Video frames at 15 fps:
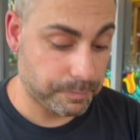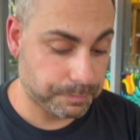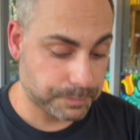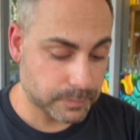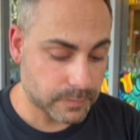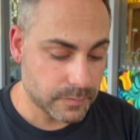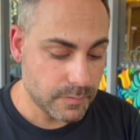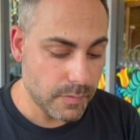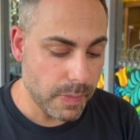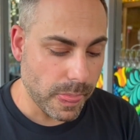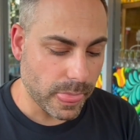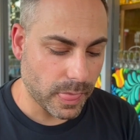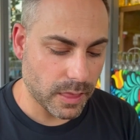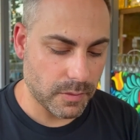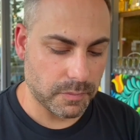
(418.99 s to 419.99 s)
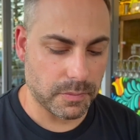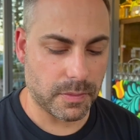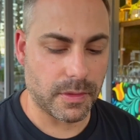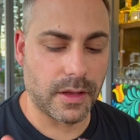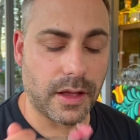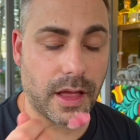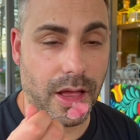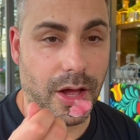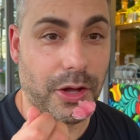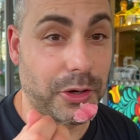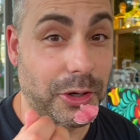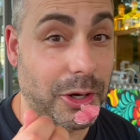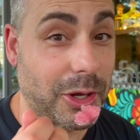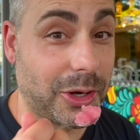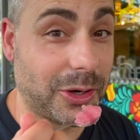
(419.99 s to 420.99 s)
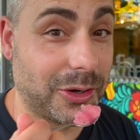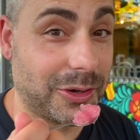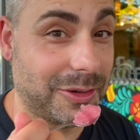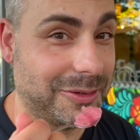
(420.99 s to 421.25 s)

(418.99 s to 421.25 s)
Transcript: What have you got? I don't know.